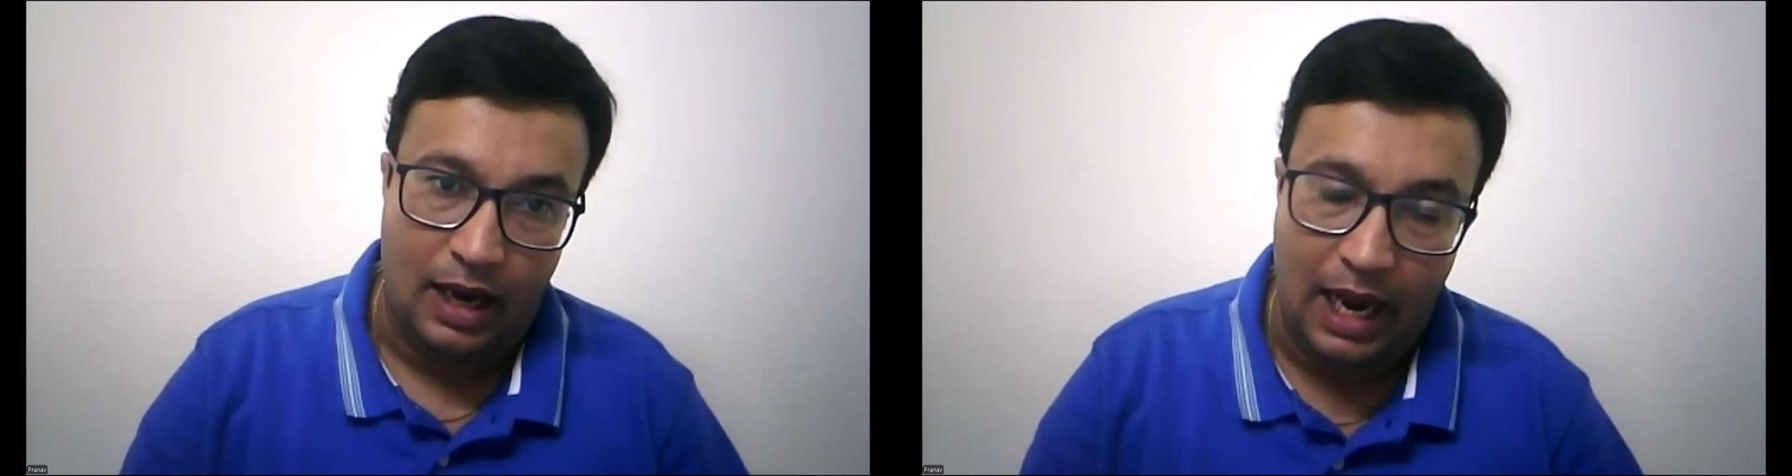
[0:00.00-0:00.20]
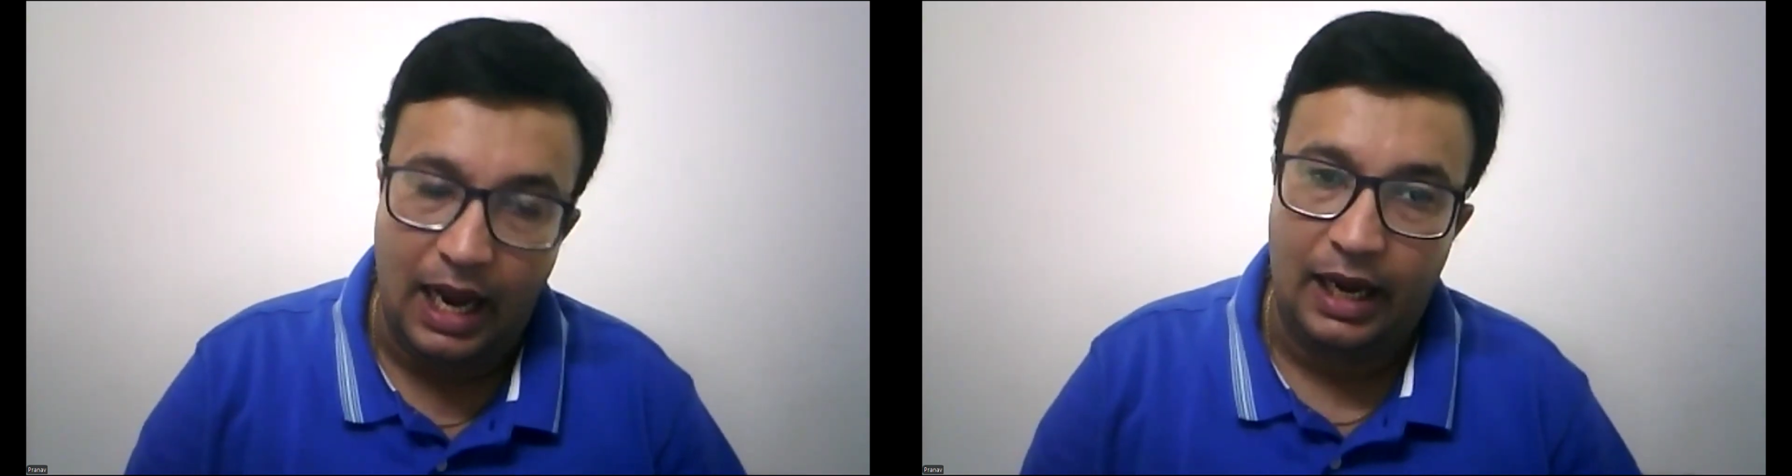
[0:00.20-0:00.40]

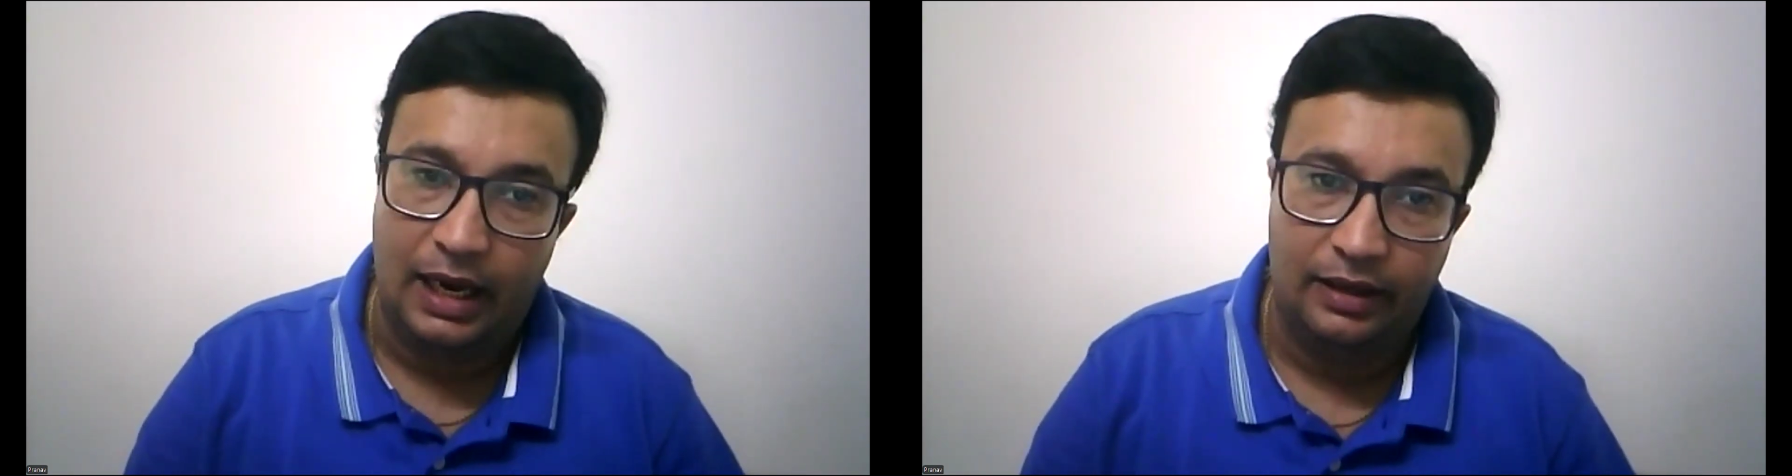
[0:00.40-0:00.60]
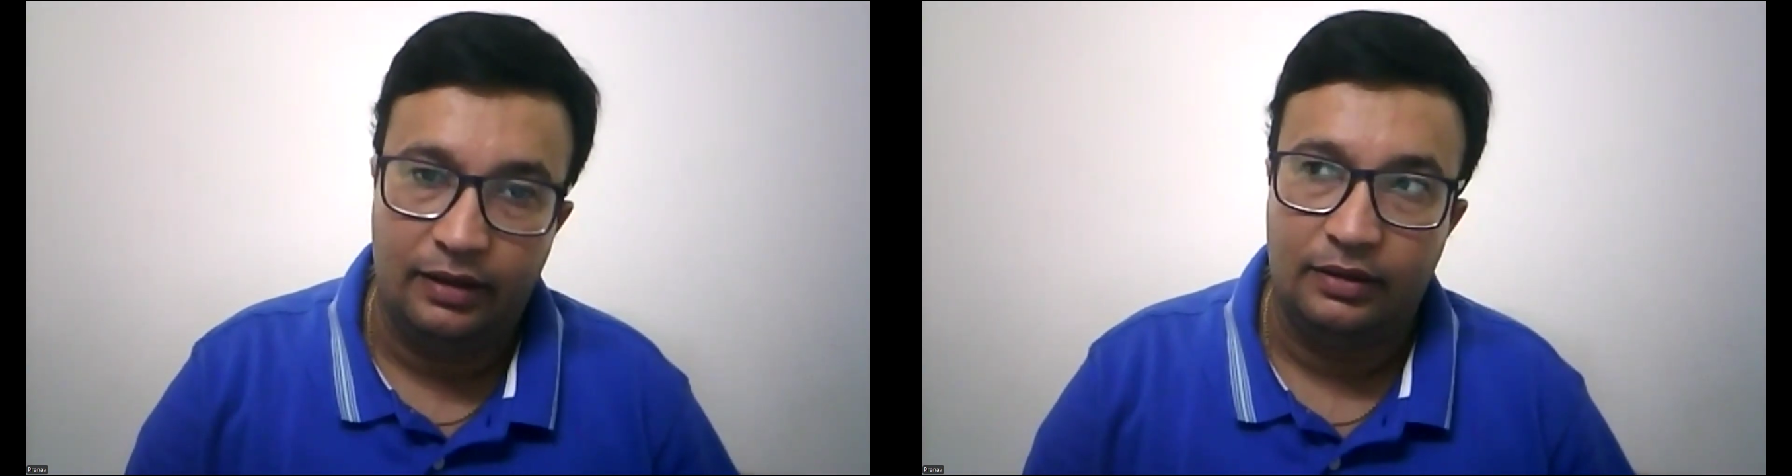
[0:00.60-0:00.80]

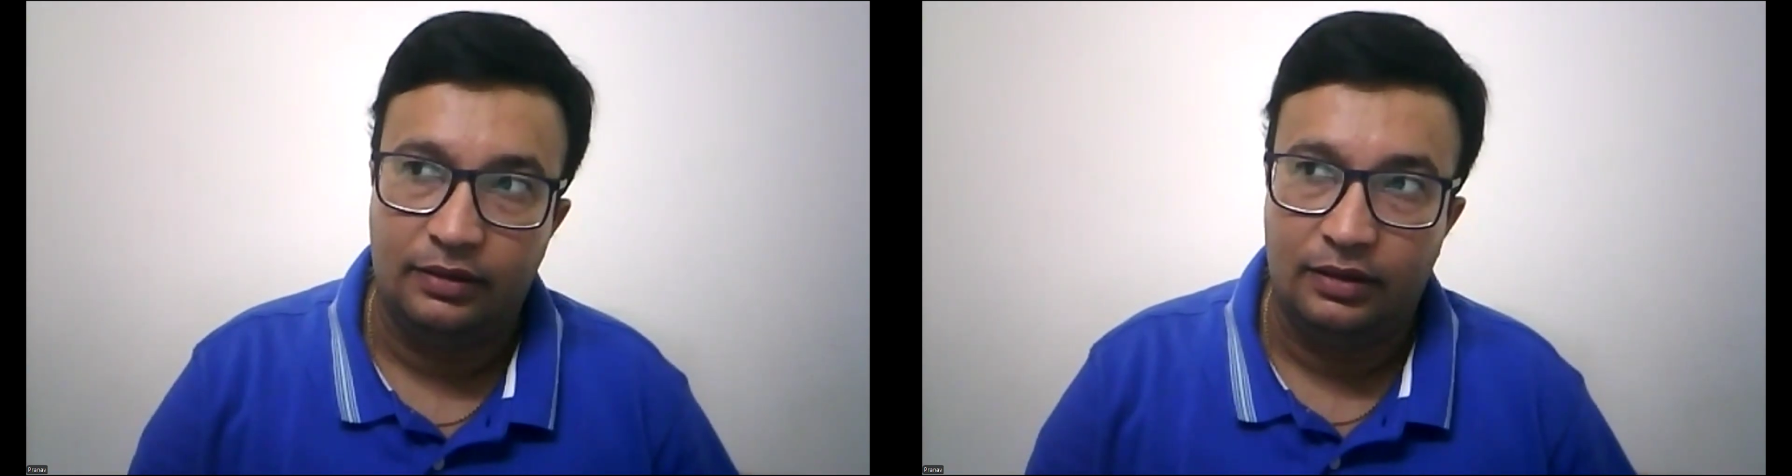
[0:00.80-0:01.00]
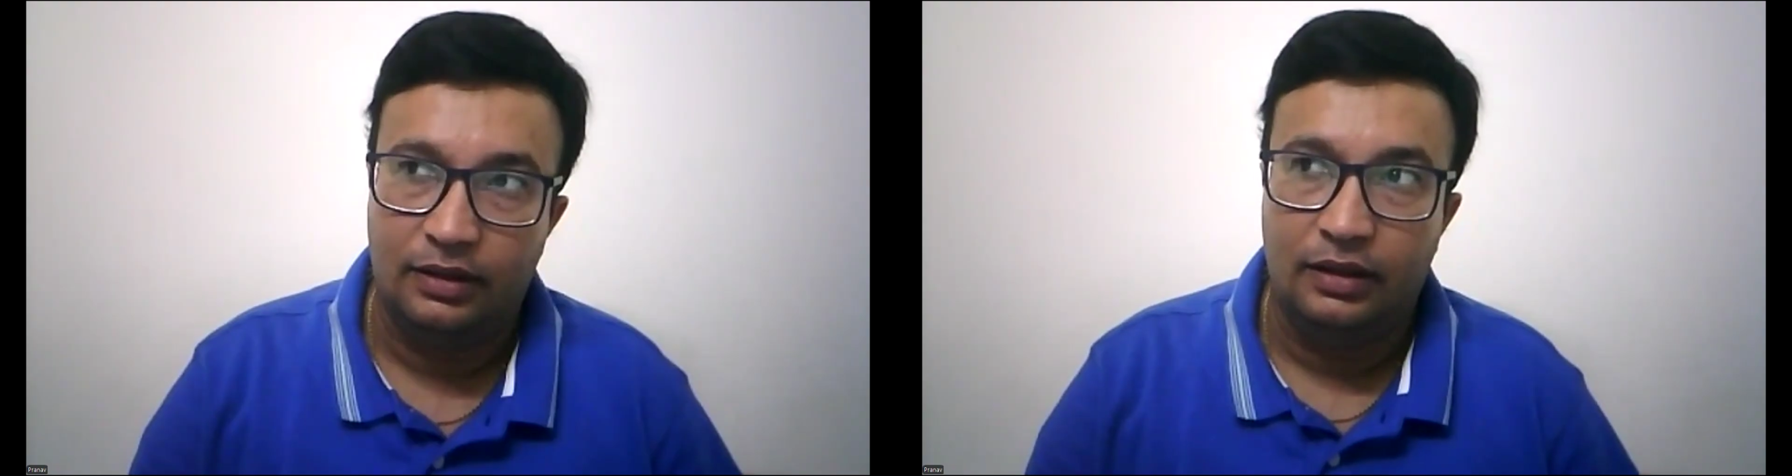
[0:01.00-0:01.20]
and
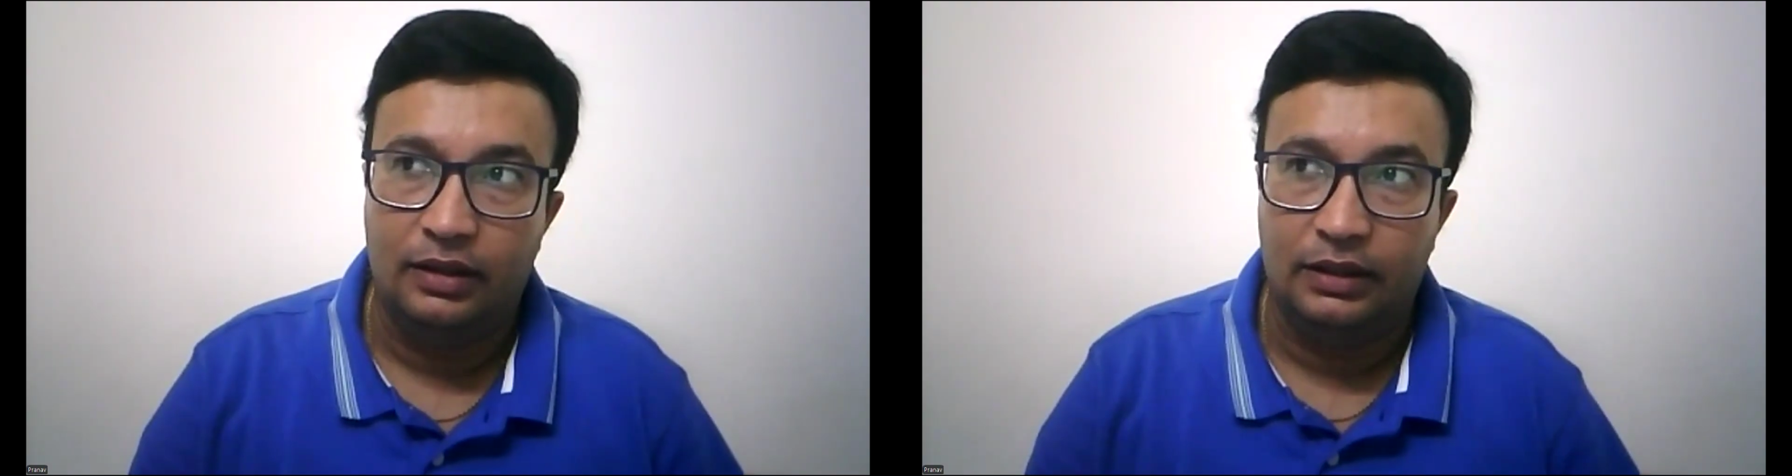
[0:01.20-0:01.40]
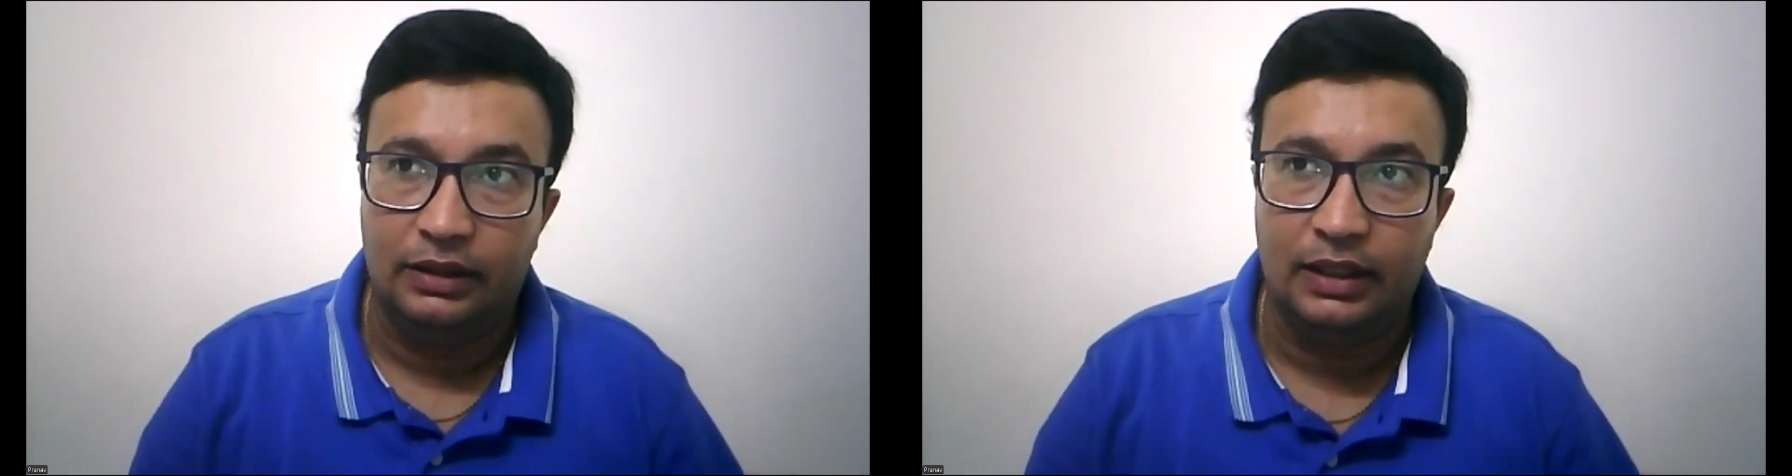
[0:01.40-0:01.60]

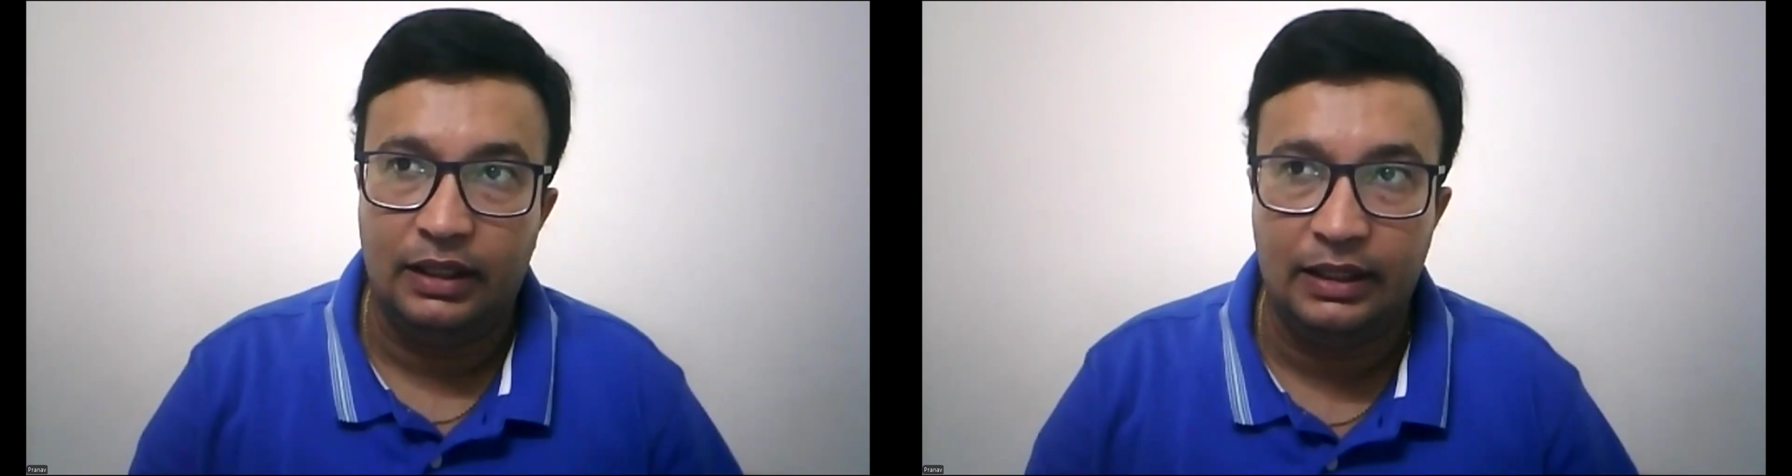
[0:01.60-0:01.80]
the